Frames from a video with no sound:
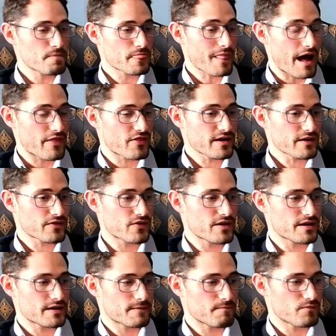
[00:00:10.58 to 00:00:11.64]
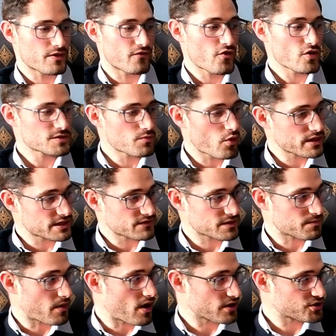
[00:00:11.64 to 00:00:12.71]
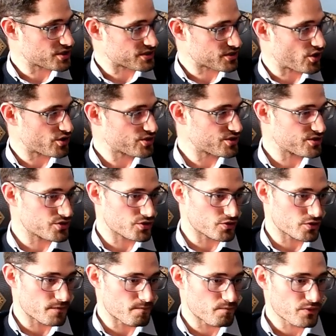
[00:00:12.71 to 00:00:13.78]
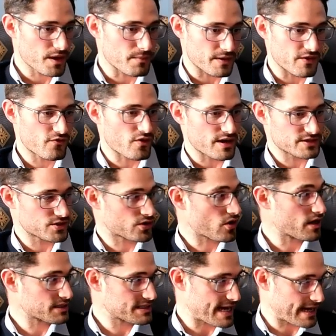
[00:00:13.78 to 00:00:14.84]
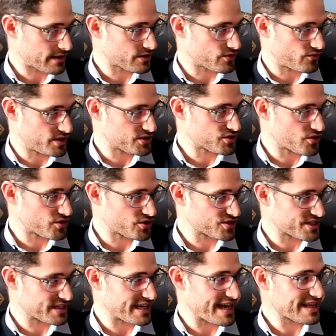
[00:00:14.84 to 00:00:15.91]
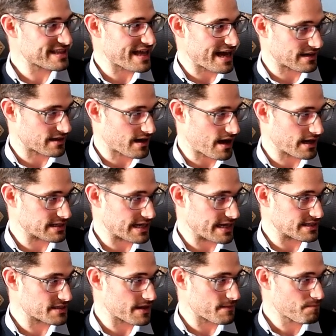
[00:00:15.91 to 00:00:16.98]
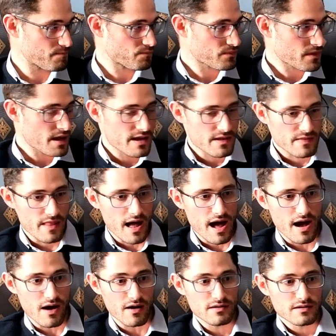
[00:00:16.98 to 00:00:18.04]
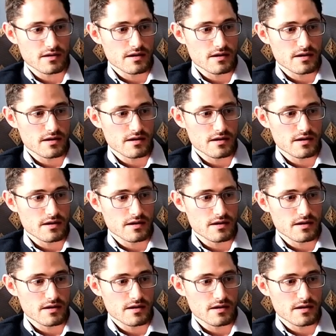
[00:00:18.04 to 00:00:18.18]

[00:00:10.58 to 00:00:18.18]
I think the first point of departure is going to be for us to contact the researchers and get their underlying data. Now,